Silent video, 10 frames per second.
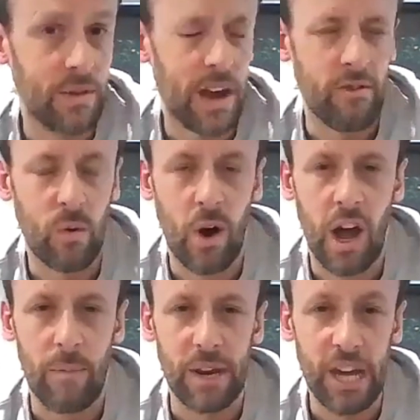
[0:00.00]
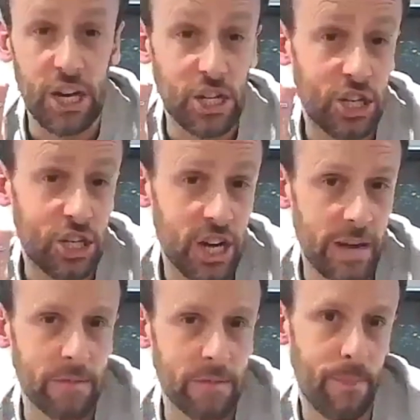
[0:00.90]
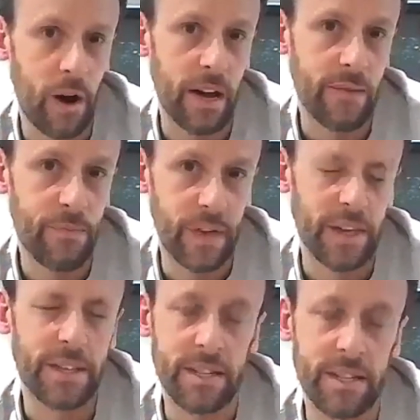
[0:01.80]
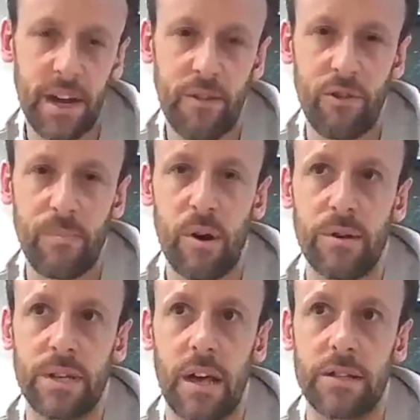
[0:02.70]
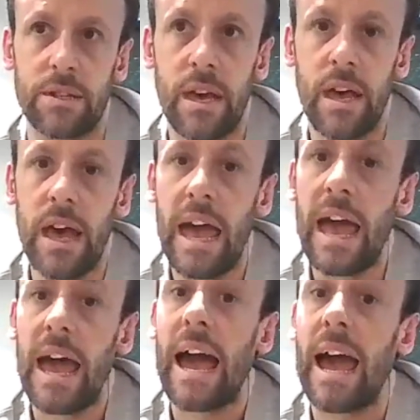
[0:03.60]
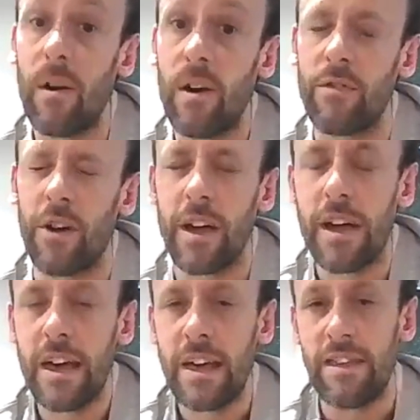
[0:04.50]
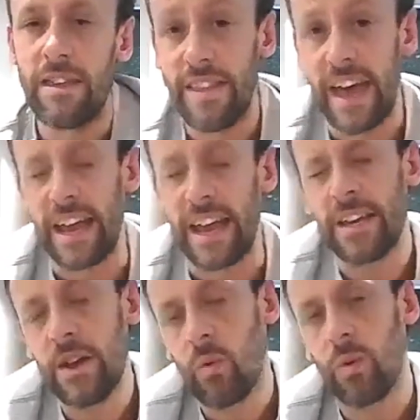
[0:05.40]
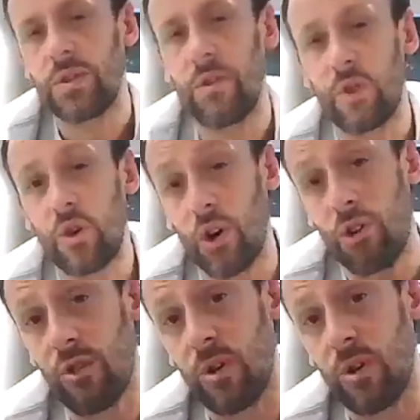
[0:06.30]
of that requirement is shaped by this discovery process. However, then once you've got your